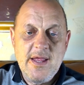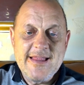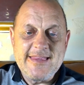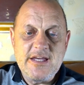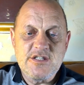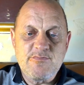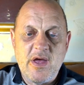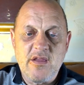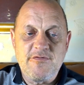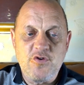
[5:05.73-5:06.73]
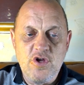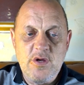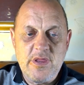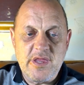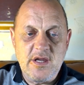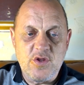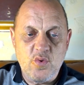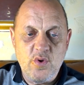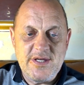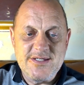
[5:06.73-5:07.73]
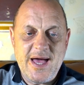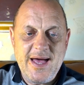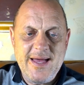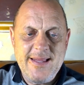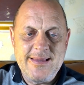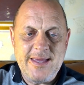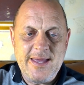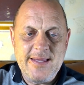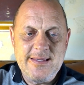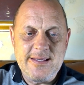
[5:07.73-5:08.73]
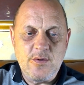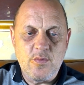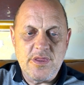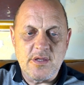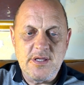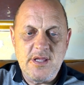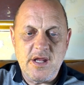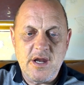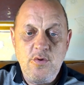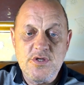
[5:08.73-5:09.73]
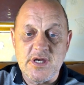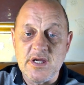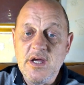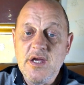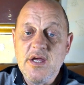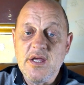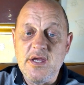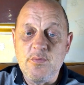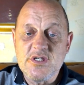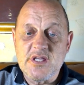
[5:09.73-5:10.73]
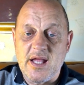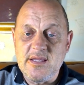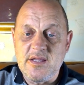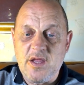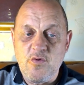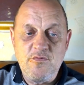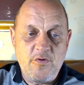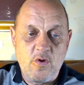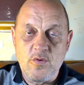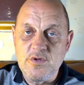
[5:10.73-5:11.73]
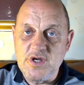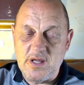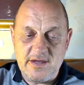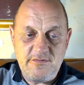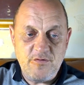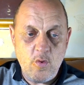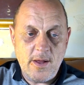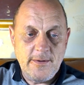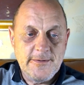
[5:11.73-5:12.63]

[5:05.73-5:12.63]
This sparked fury within the Tories and ended with the leader announcing he was standing down following July 4.